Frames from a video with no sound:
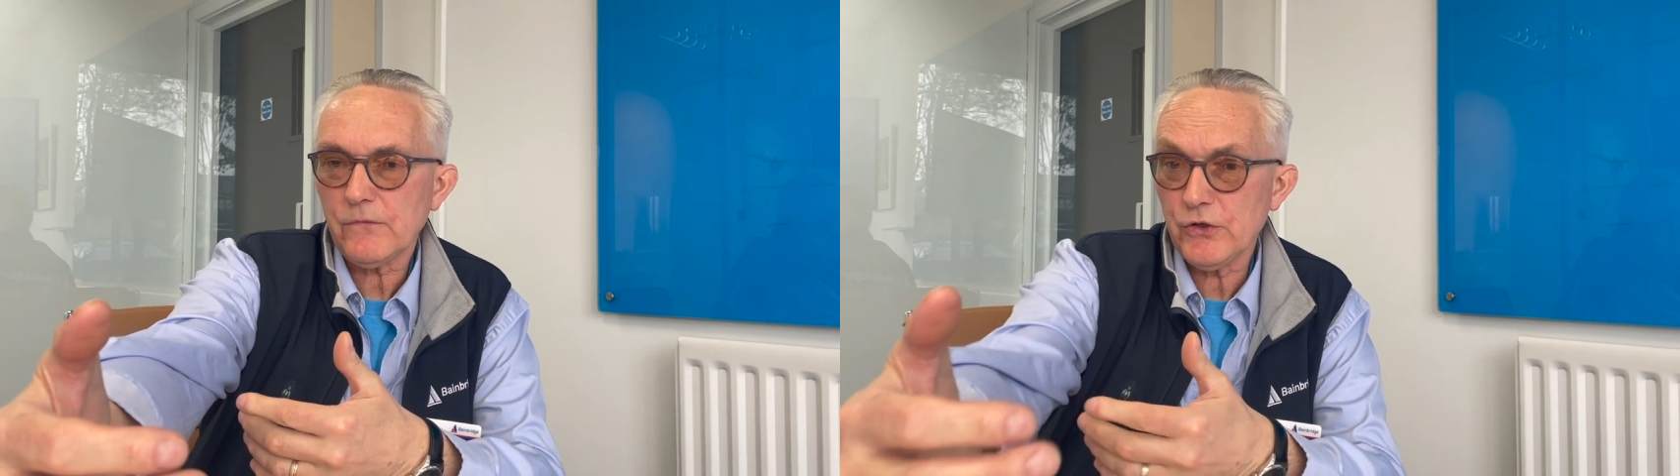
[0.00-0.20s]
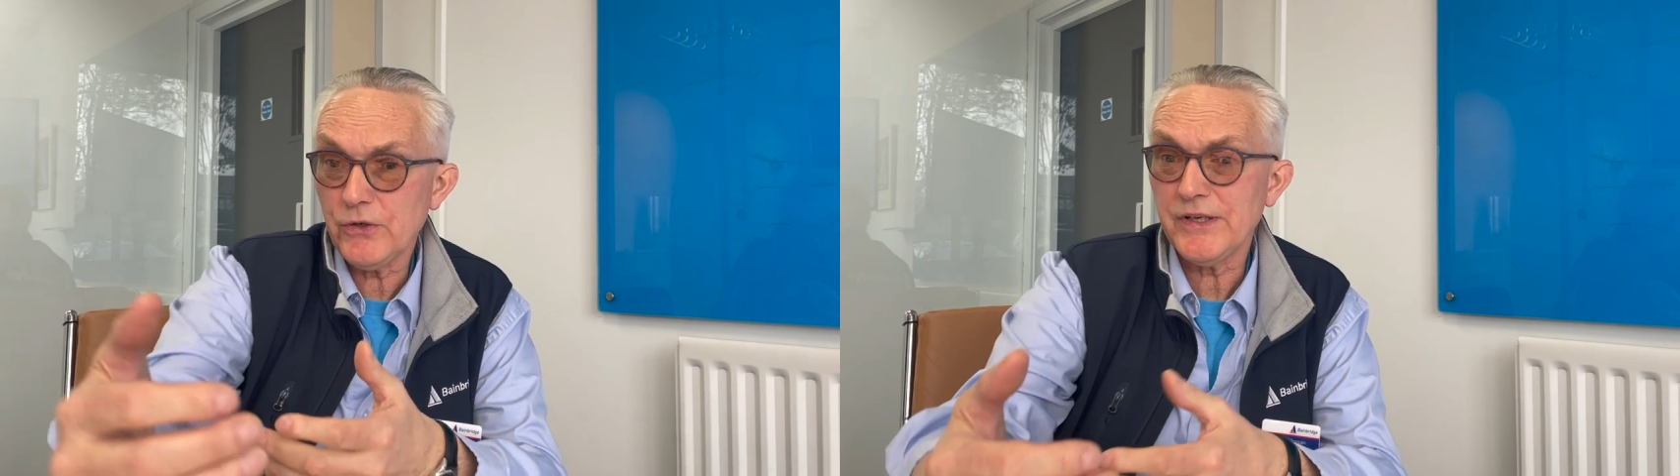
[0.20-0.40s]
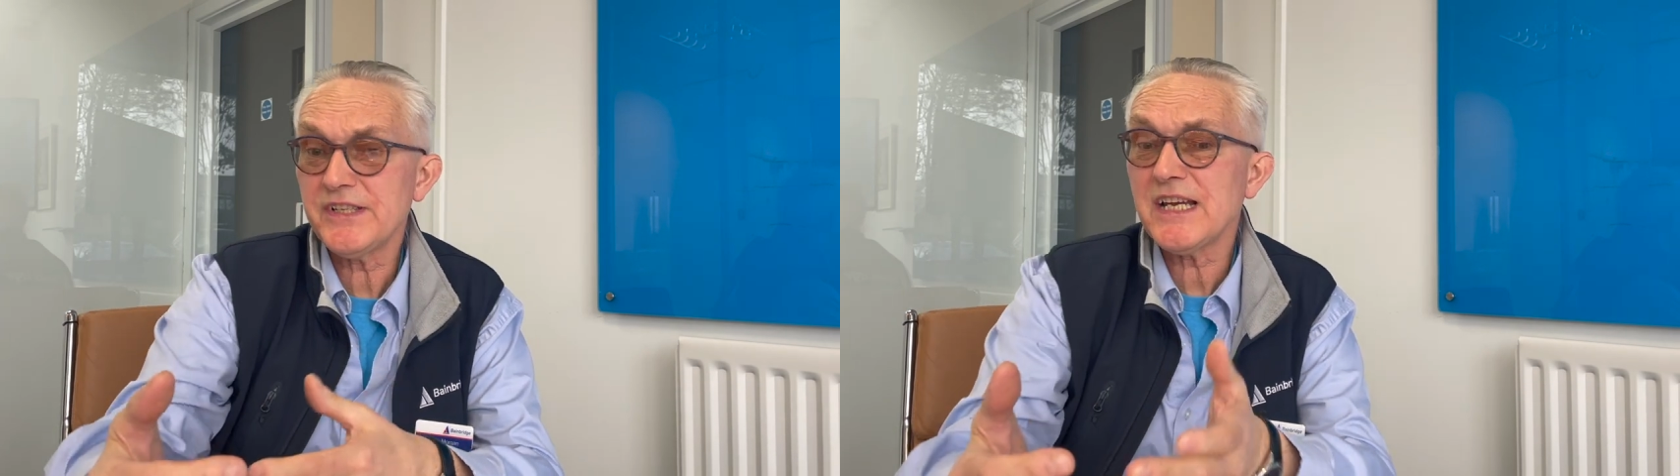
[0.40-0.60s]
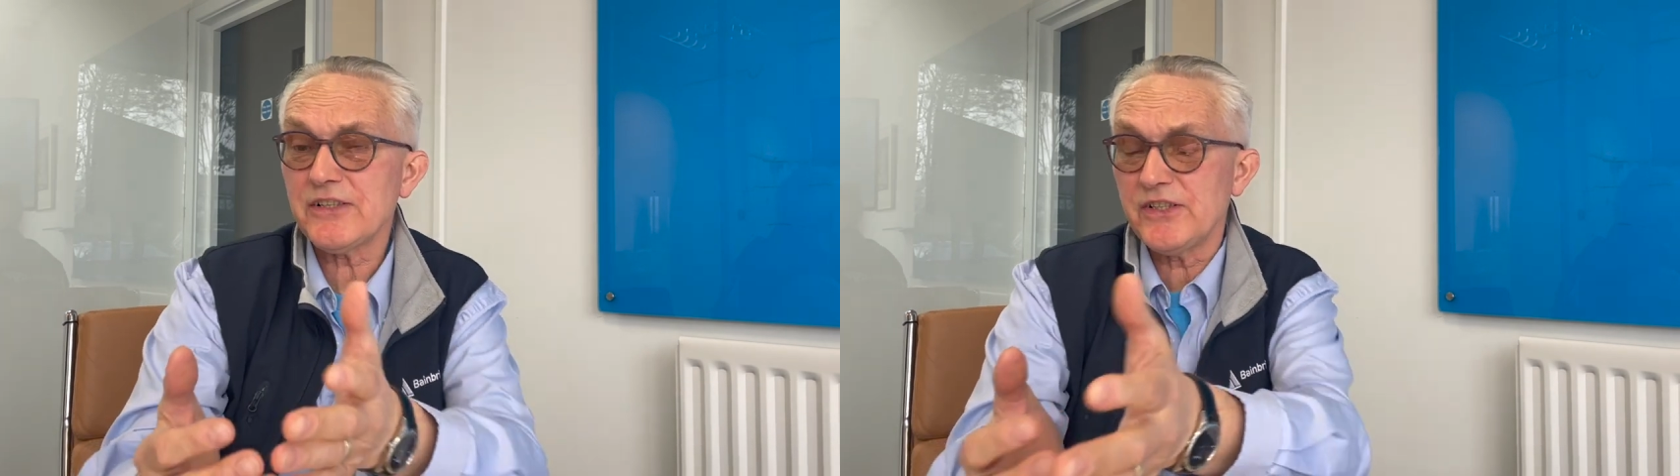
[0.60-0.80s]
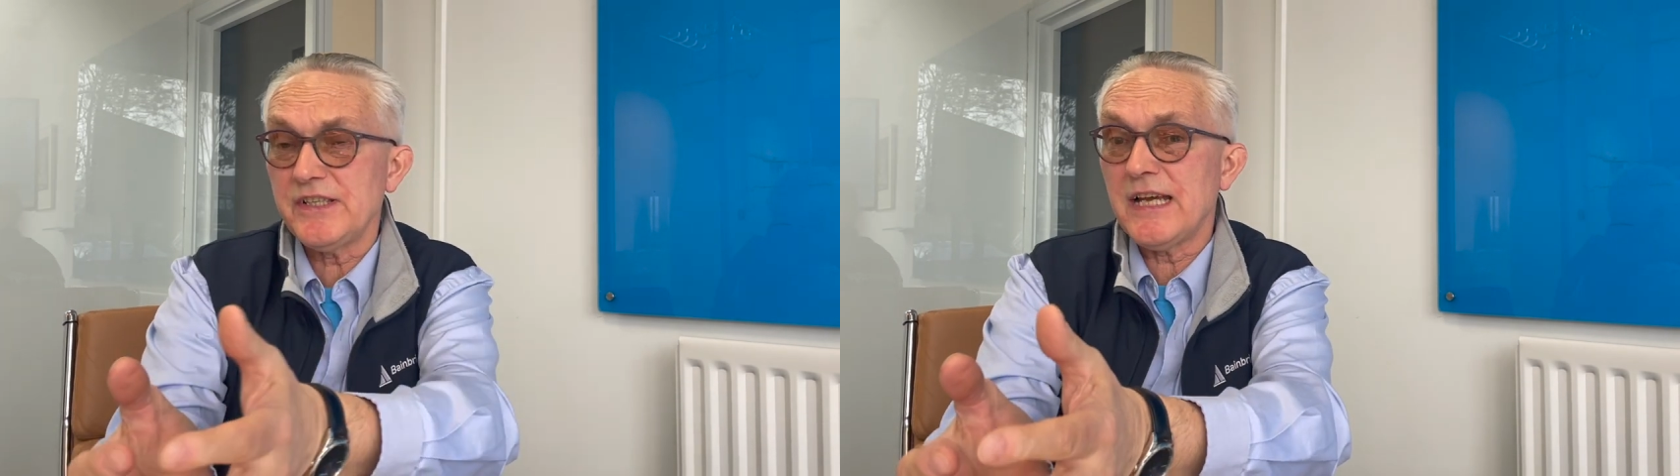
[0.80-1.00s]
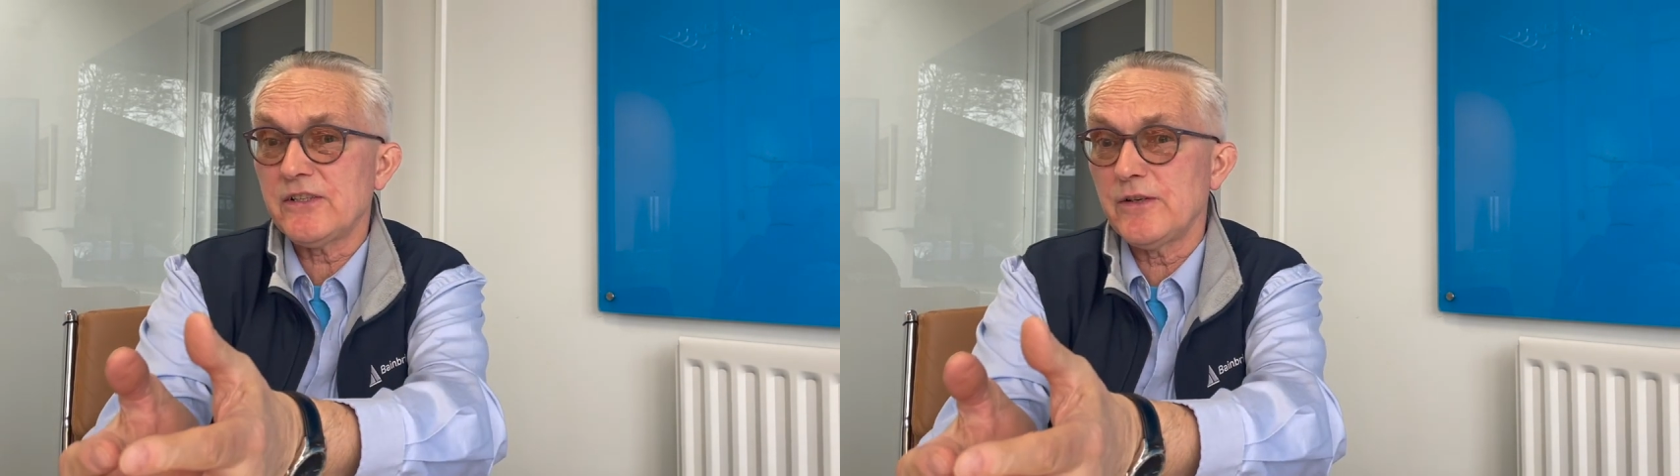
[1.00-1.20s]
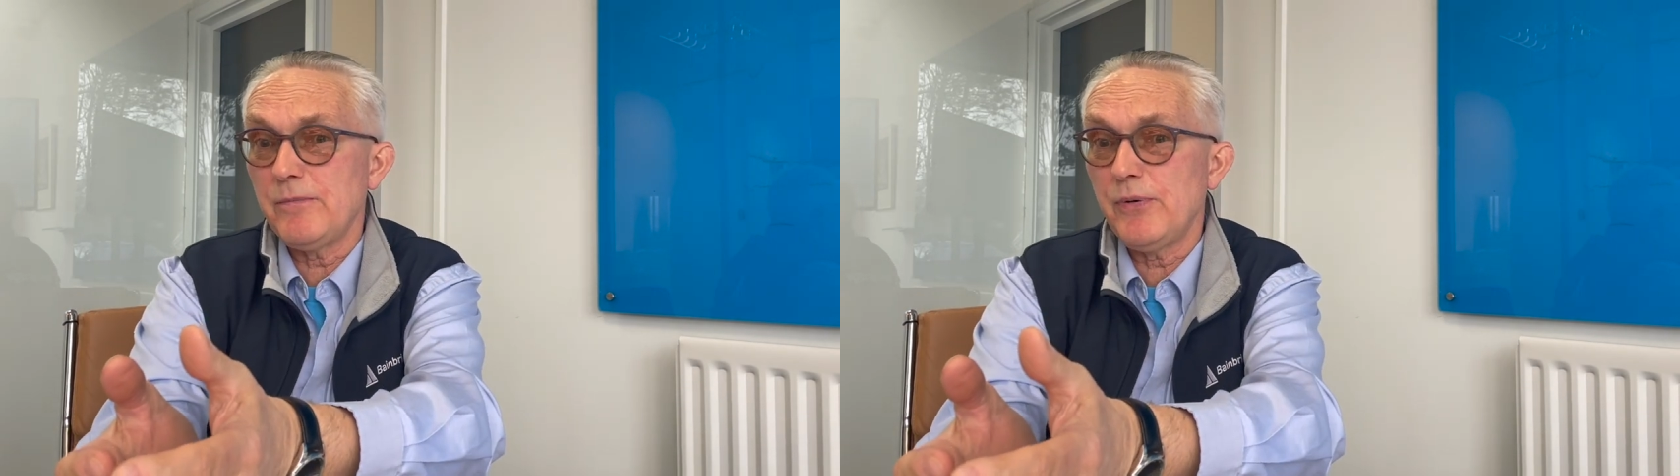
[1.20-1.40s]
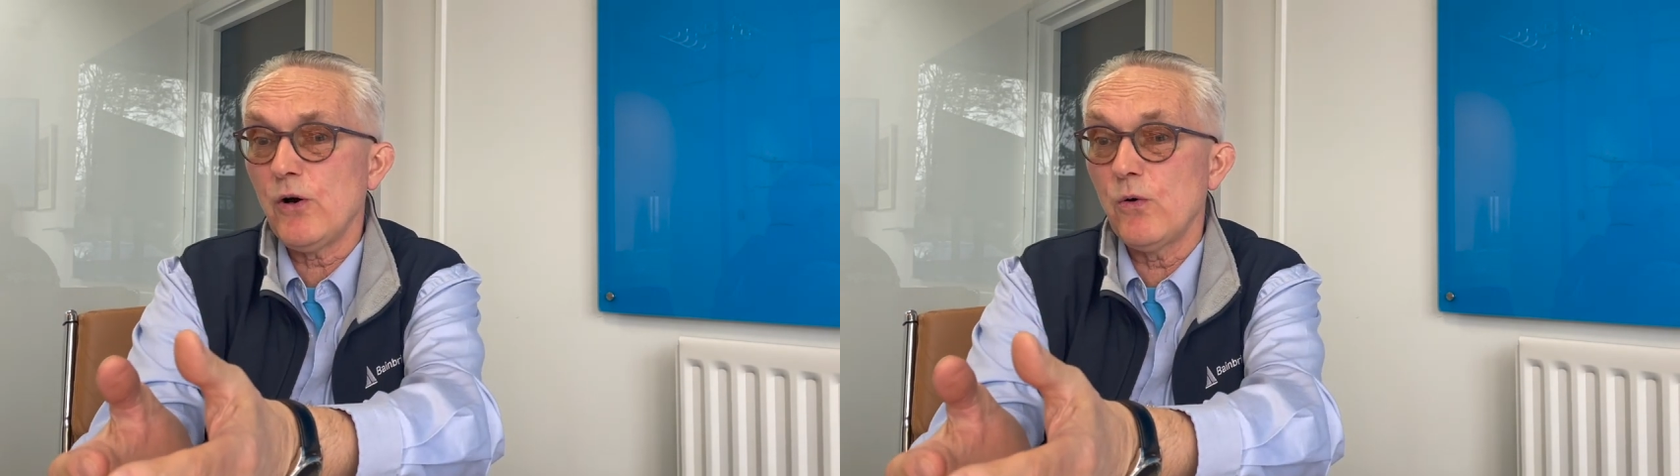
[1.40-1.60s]
You can attach the tack to the
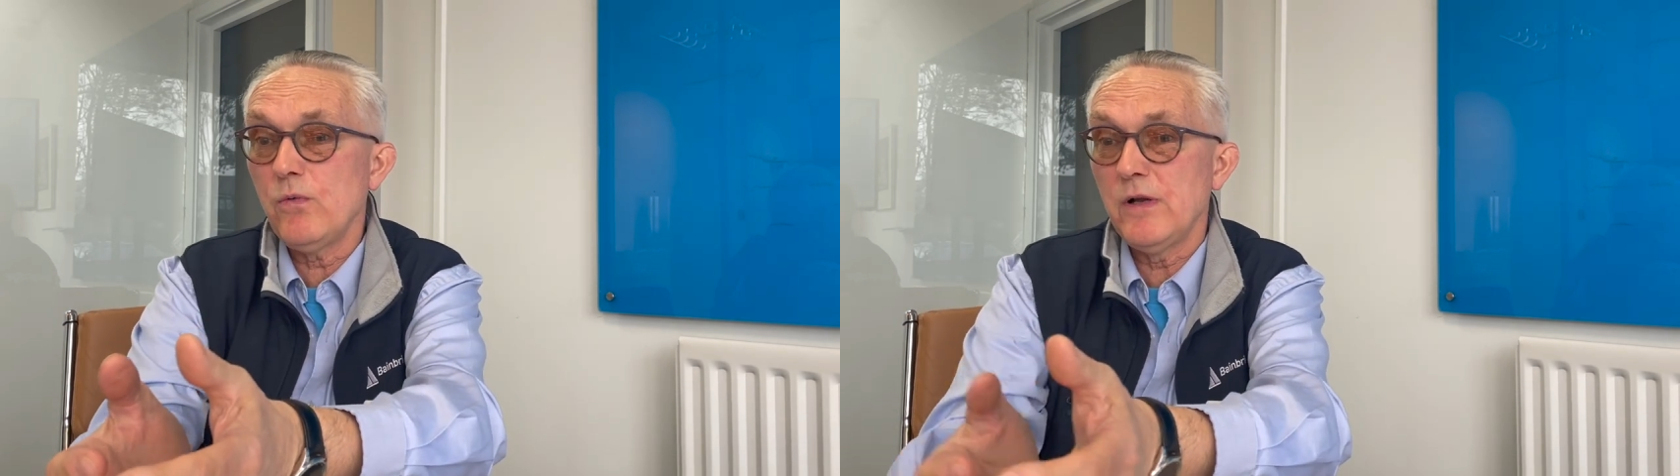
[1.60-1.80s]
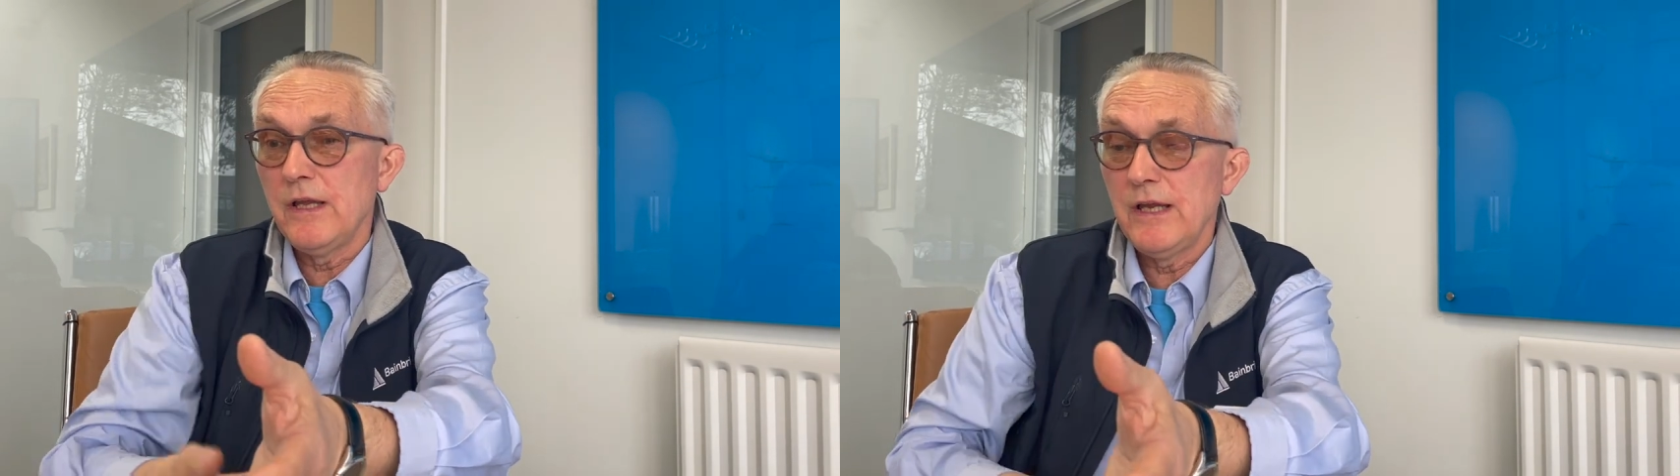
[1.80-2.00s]
pole,